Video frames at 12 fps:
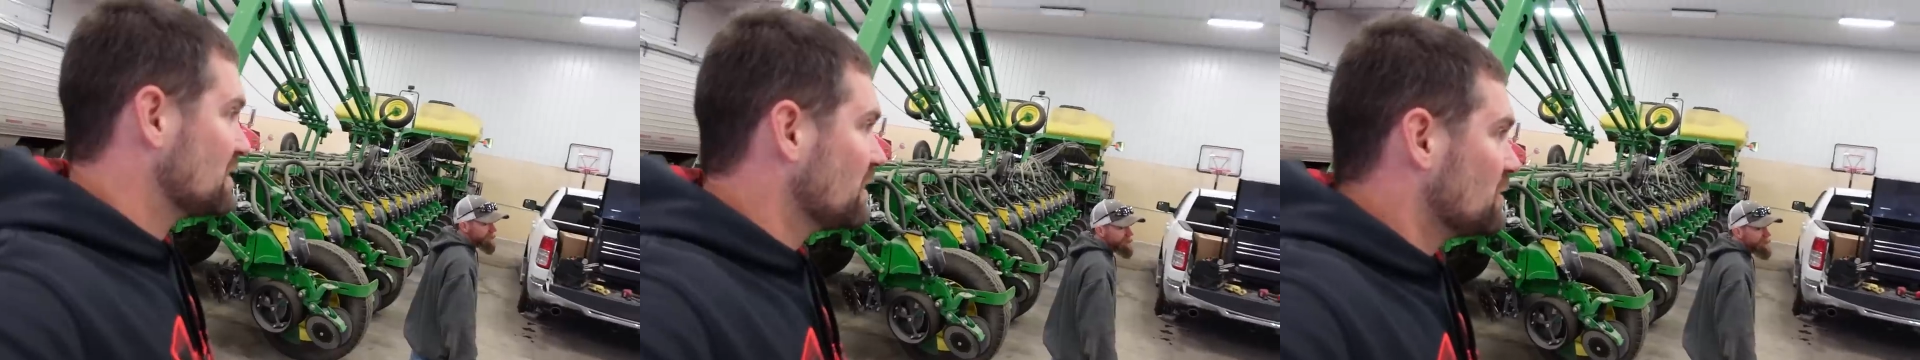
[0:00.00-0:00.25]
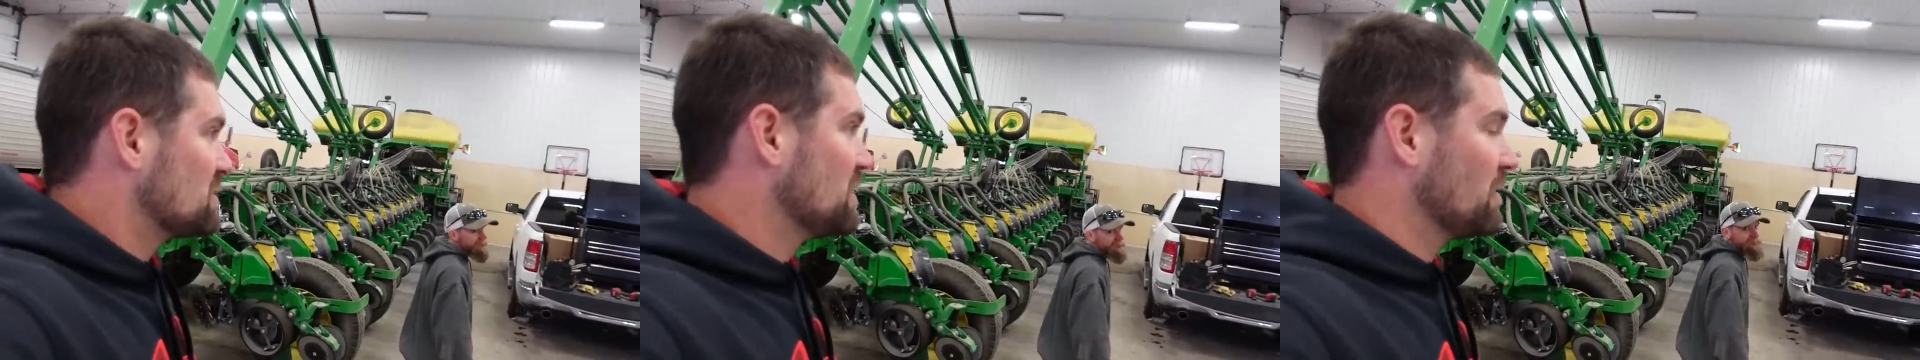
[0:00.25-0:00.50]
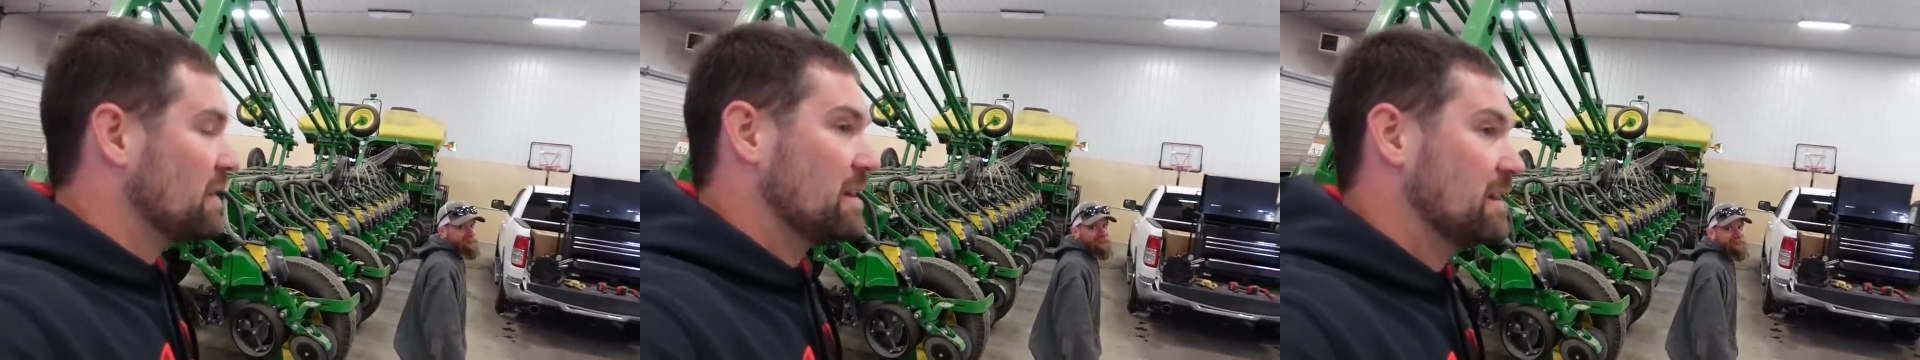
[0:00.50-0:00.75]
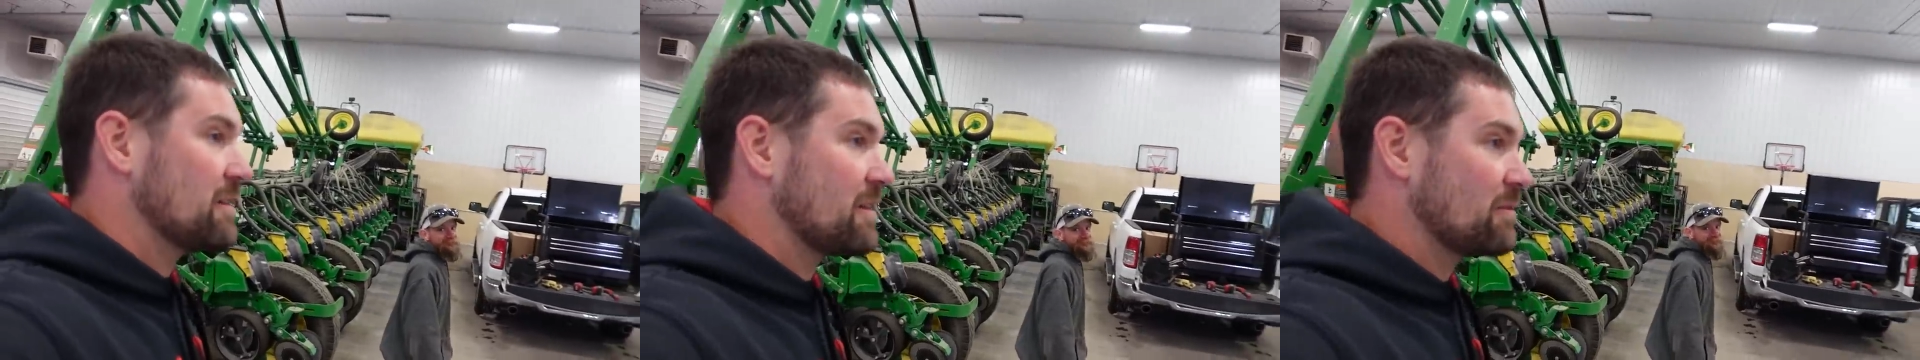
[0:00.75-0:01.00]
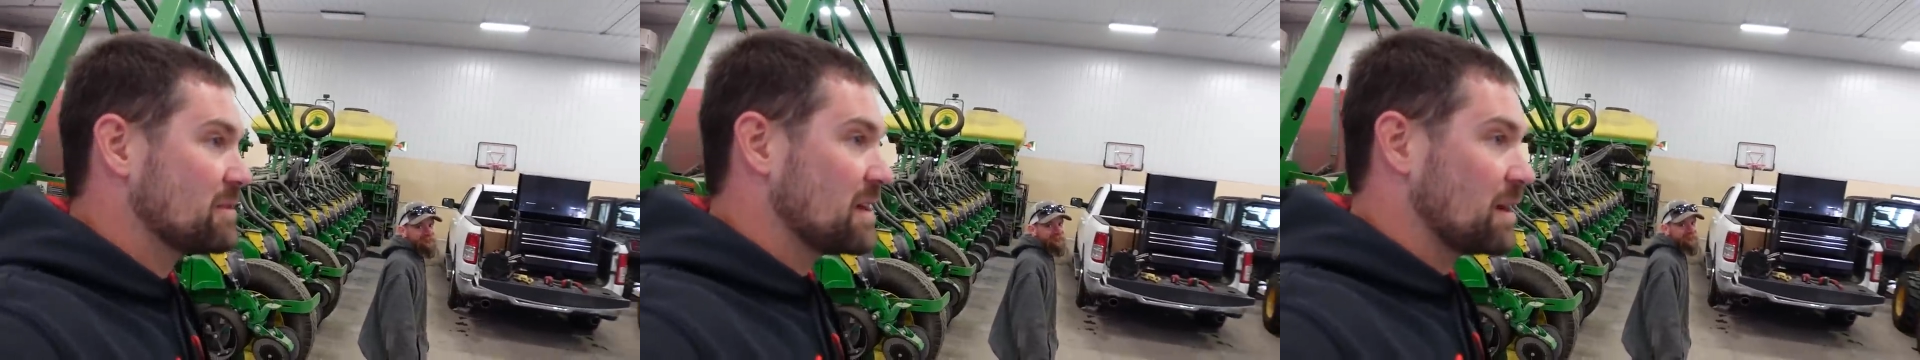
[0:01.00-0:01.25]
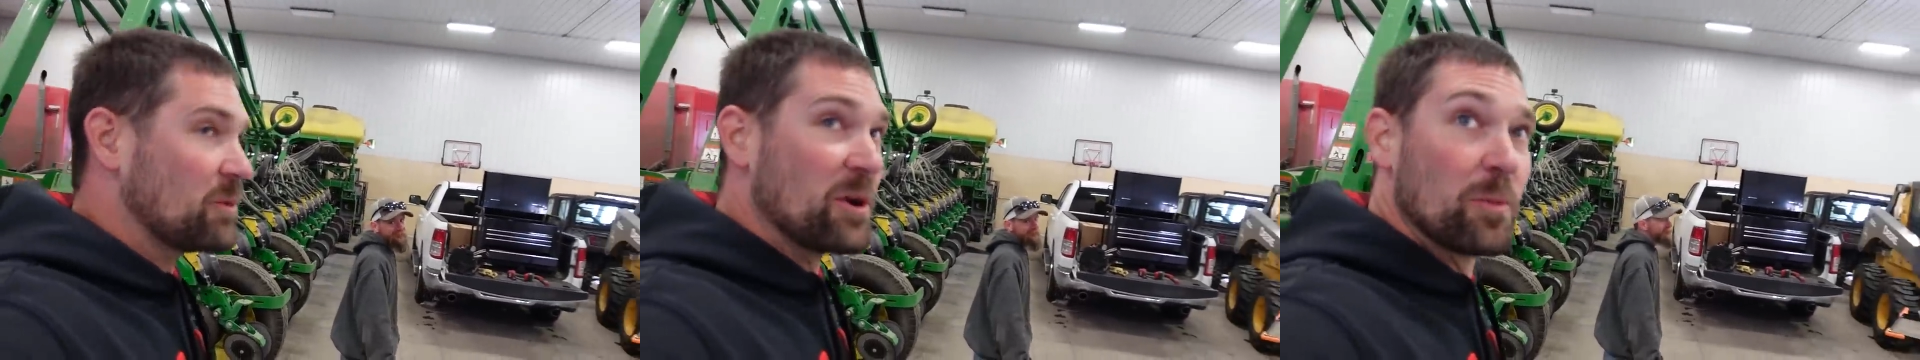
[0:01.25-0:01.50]
little chilly in here every
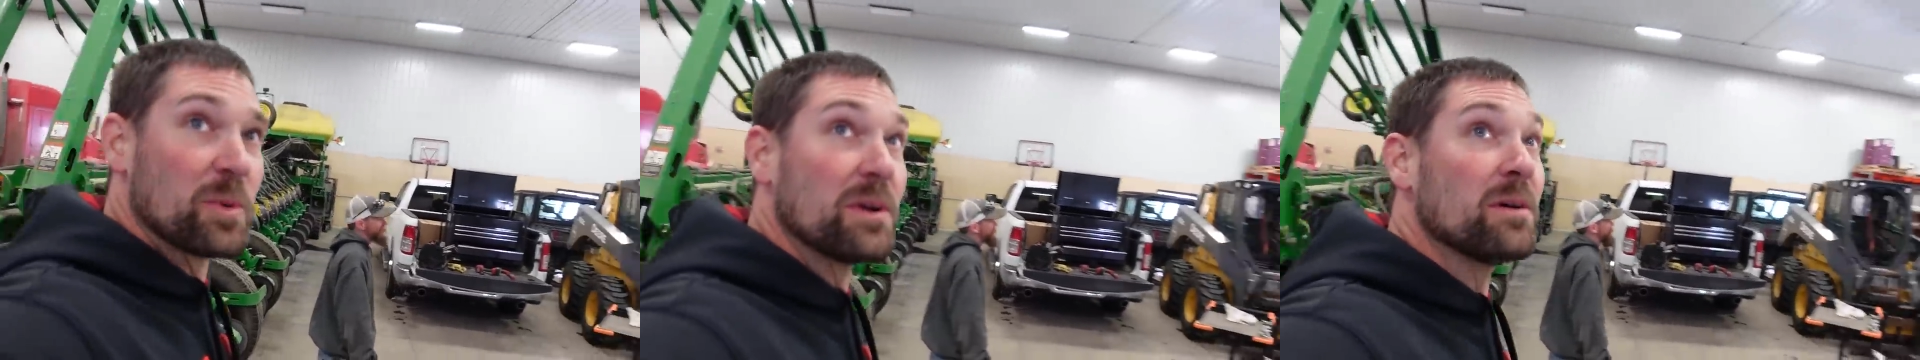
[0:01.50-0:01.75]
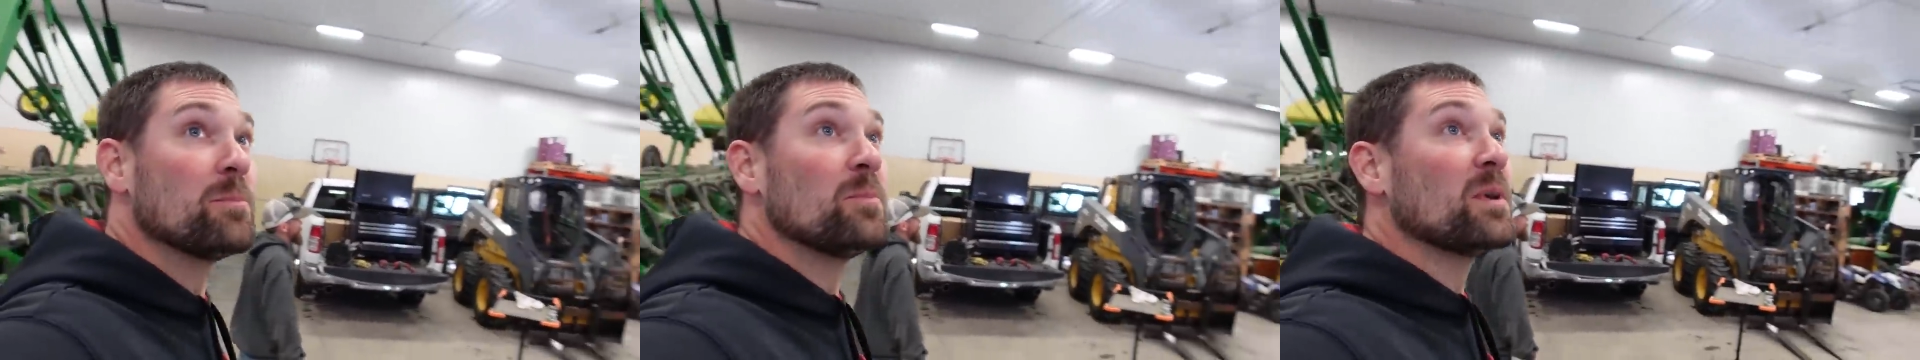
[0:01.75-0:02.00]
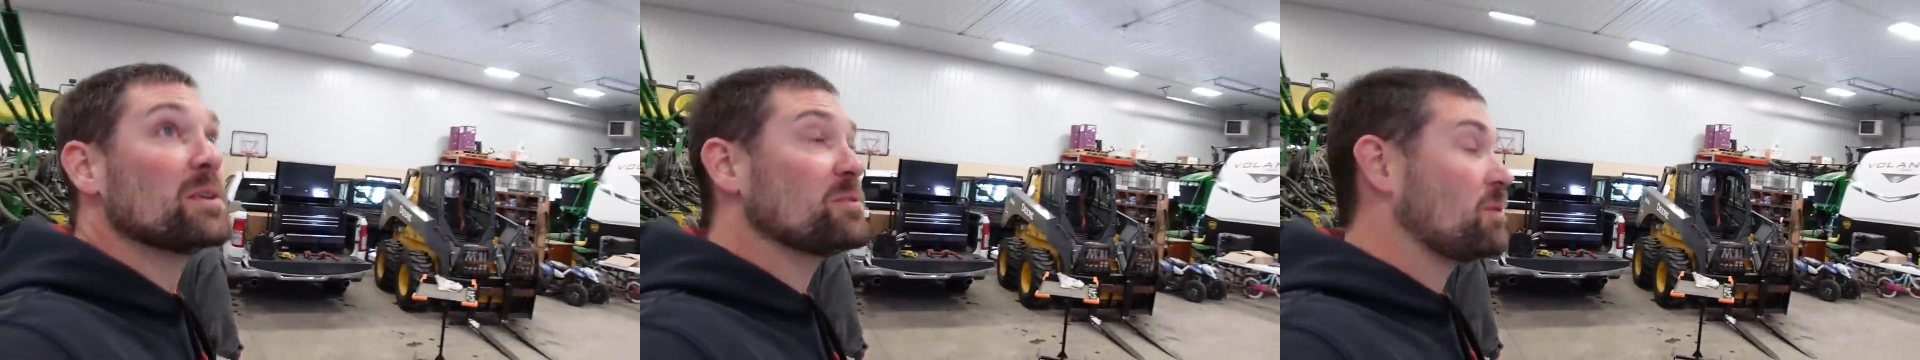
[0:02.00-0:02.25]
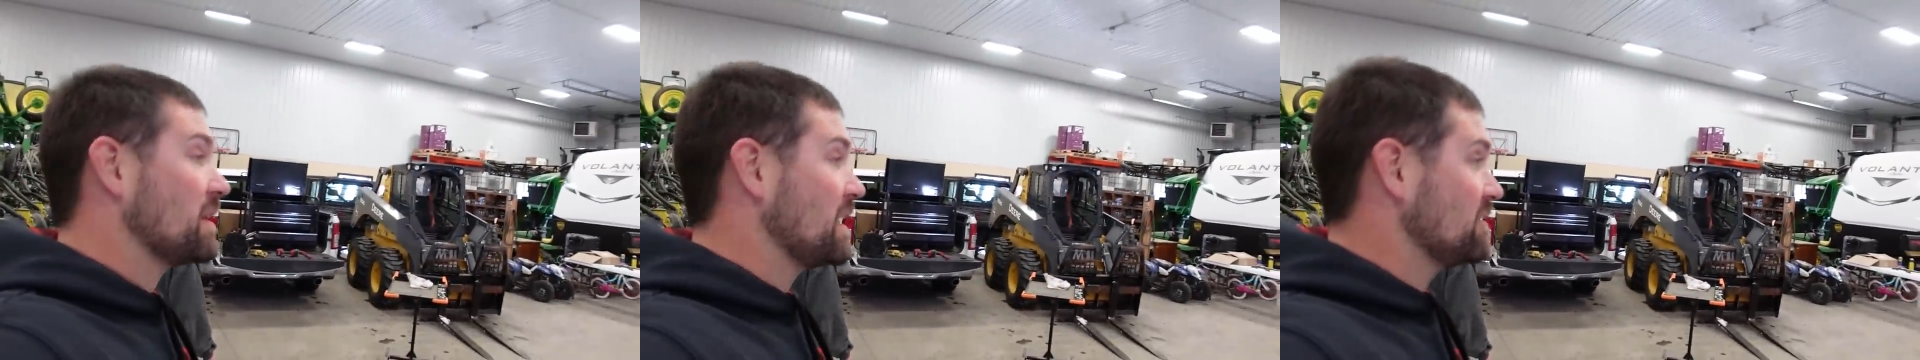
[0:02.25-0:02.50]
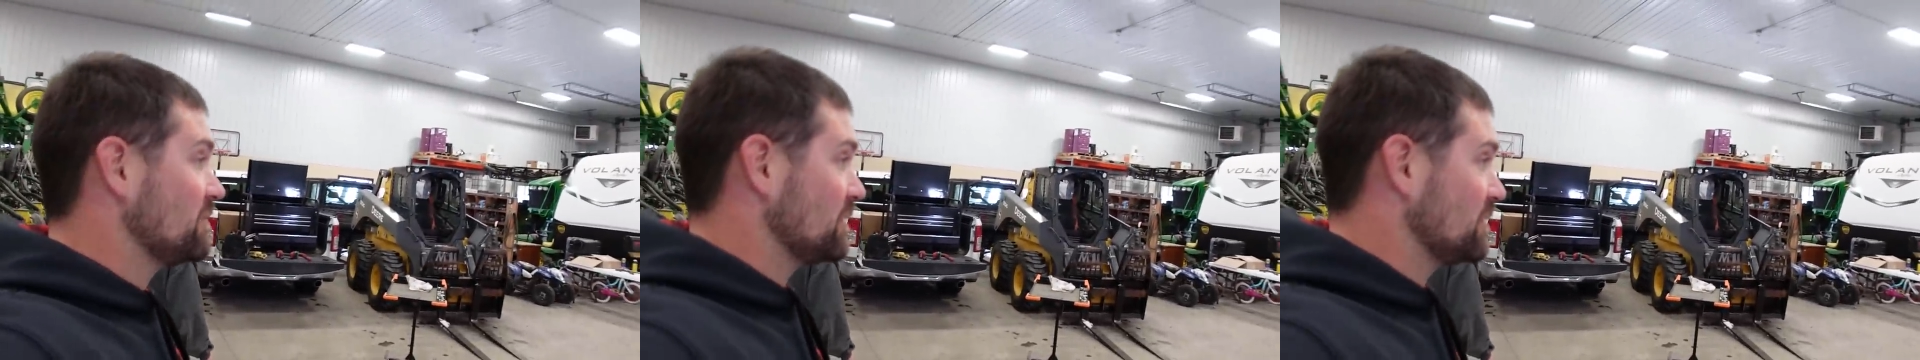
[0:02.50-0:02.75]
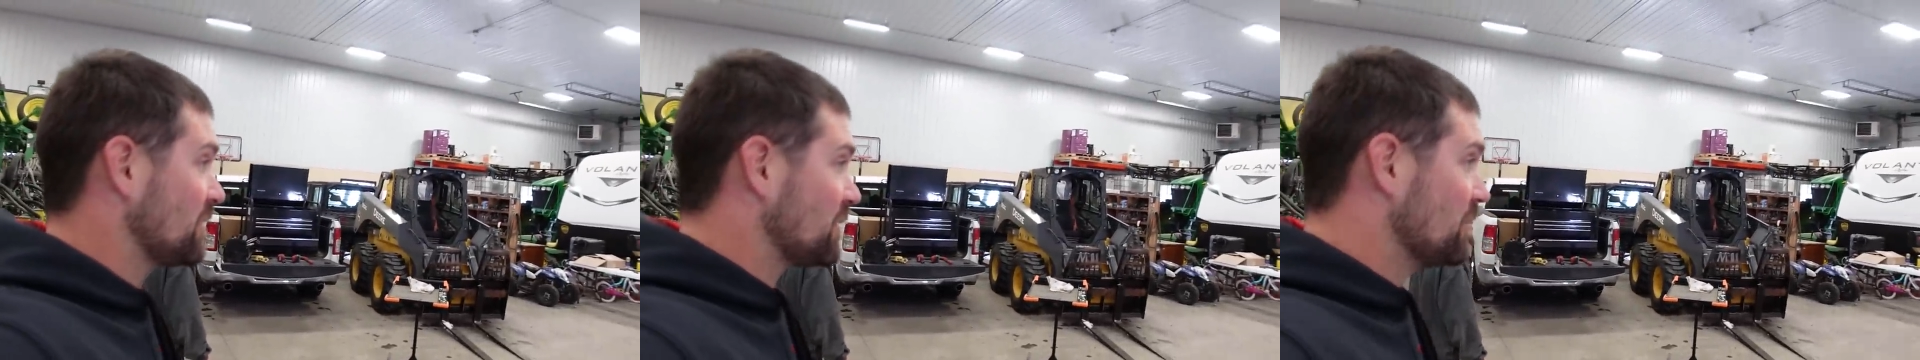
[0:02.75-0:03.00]
time we open a, a 28
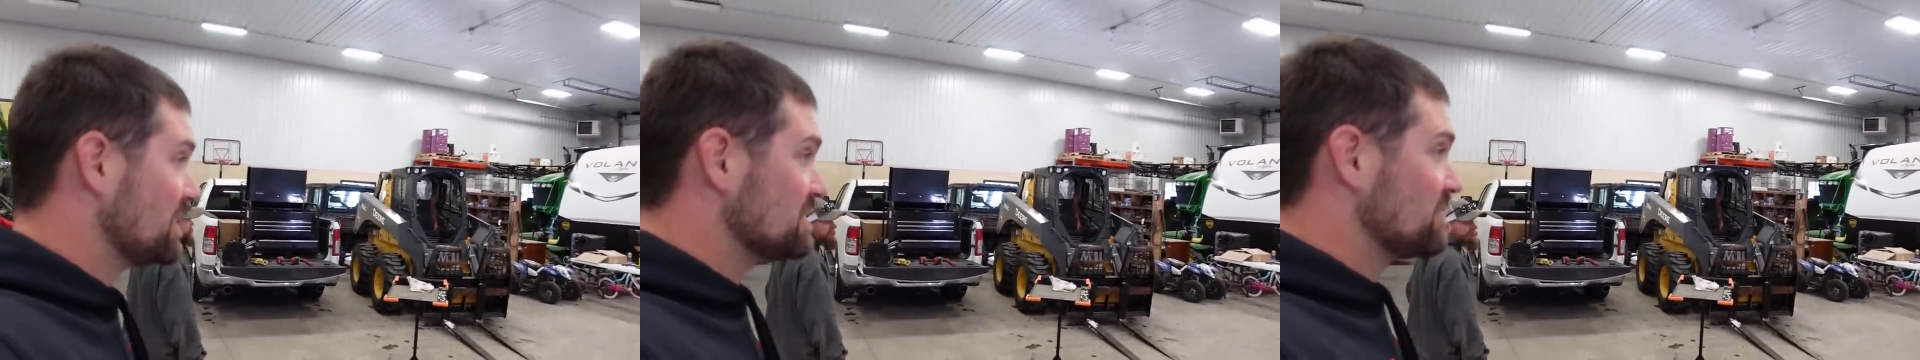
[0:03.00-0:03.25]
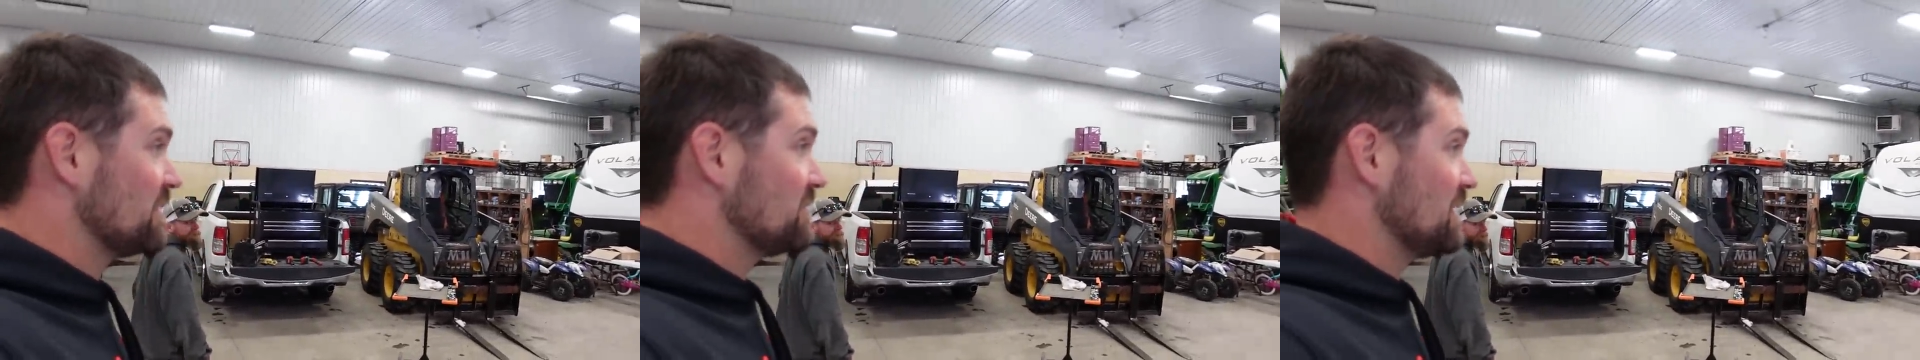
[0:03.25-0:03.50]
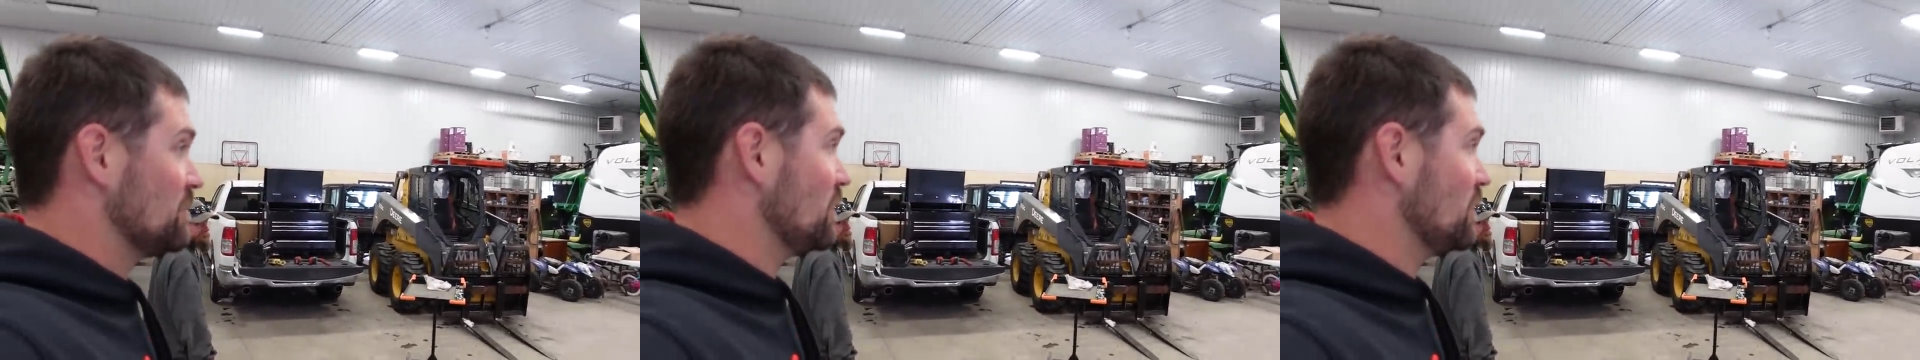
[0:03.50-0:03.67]
foot door when it's 15